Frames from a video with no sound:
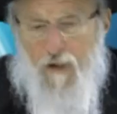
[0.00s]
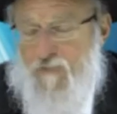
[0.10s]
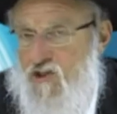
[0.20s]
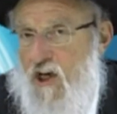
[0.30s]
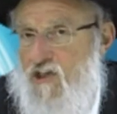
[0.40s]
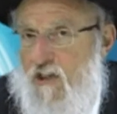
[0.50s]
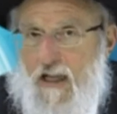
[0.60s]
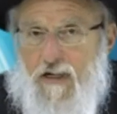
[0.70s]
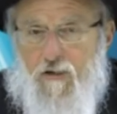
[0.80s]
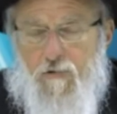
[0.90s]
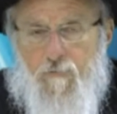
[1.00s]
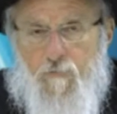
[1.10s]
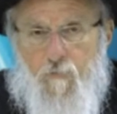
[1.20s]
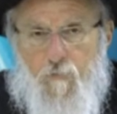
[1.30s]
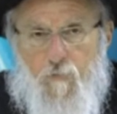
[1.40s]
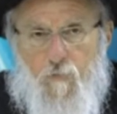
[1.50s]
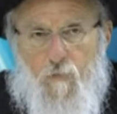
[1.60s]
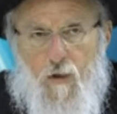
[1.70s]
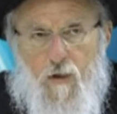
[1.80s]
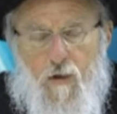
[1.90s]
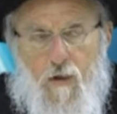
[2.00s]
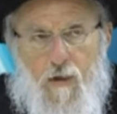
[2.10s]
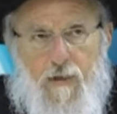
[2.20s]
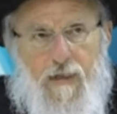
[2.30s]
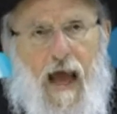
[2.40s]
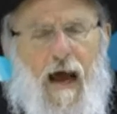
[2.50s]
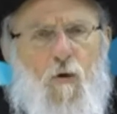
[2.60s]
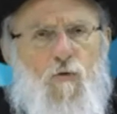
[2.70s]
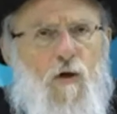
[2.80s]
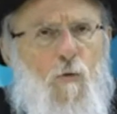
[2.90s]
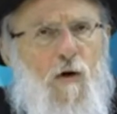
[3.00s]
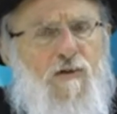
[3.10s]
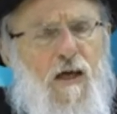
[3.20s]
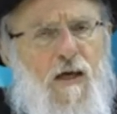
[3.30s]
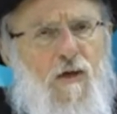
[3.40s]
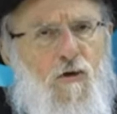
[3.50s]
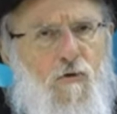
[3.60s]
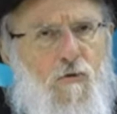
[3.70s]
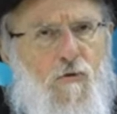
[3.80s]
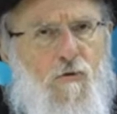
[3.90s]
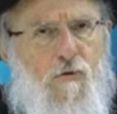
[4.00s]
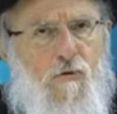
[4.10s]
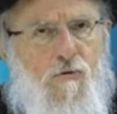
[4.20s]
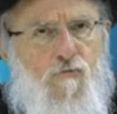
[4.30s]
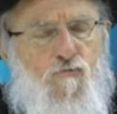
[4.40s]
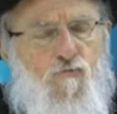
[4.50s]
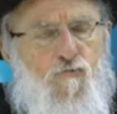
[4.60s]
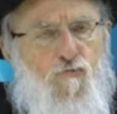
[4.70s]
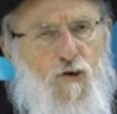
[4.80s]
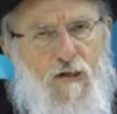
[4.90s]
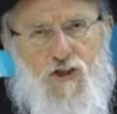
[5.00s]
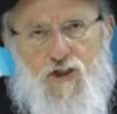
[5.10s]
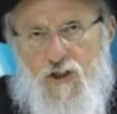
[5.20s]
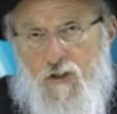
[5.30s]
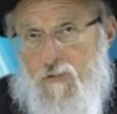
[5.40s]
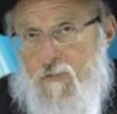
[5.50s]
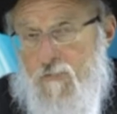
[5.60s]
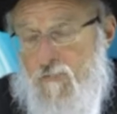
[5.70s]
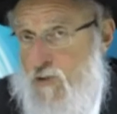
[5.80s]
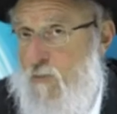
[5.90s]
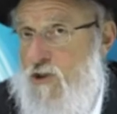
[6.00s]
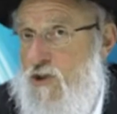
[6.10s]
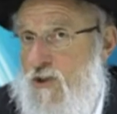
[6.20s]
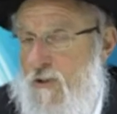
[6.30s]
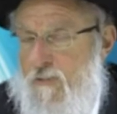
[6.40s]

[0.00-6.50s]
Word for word: may have to change it later. Now, there was a French Jewish